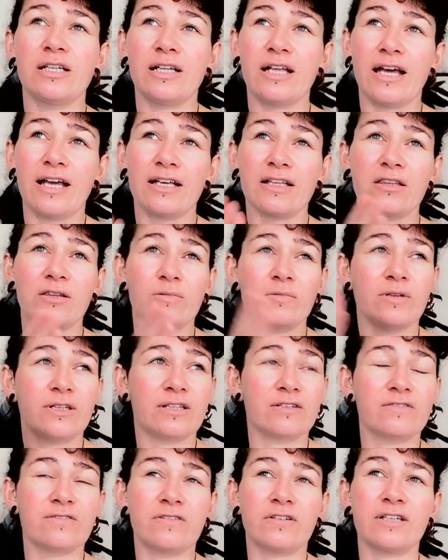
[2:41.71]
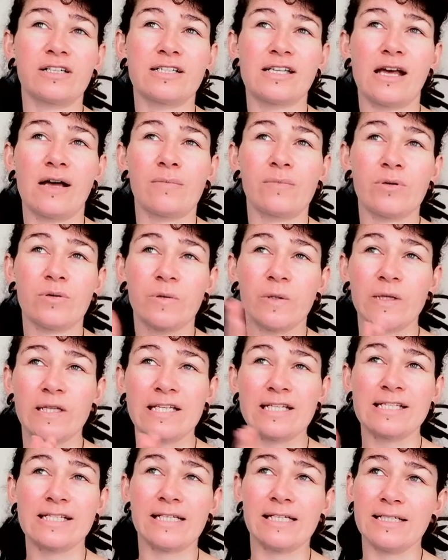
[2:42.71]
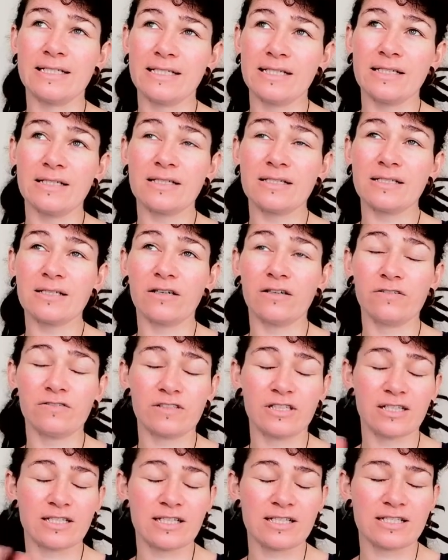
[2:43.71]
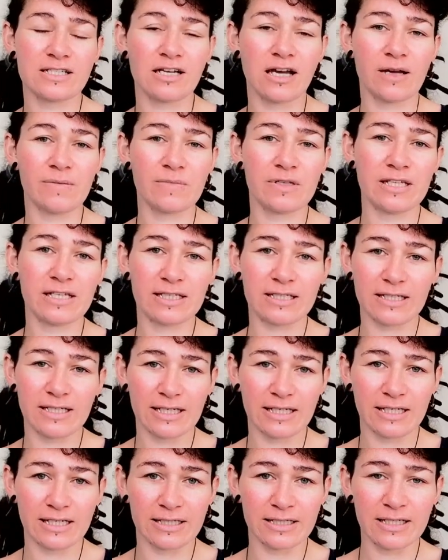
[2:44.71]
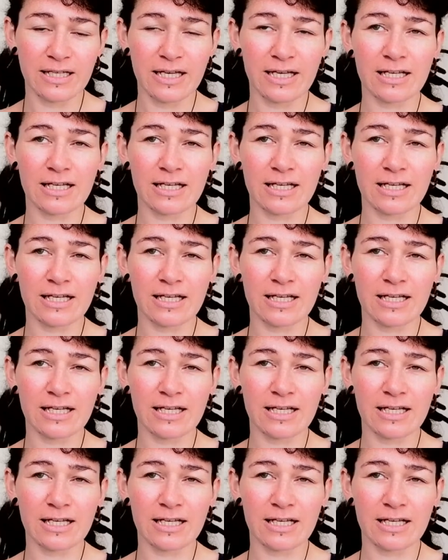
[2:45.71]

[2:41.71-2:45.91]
like the weather, for example, in the seasons, often this time of the year,